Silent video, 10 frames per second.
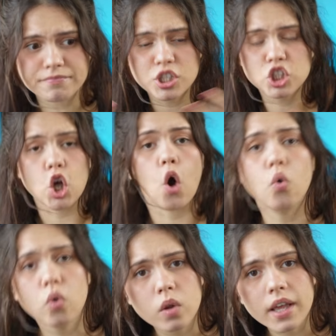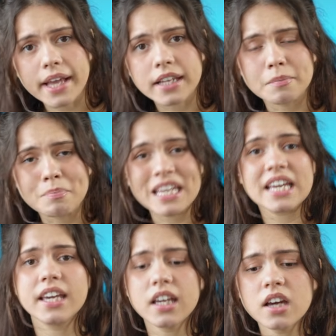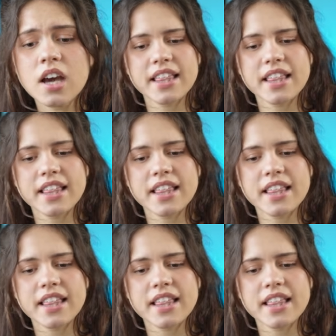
soul and being.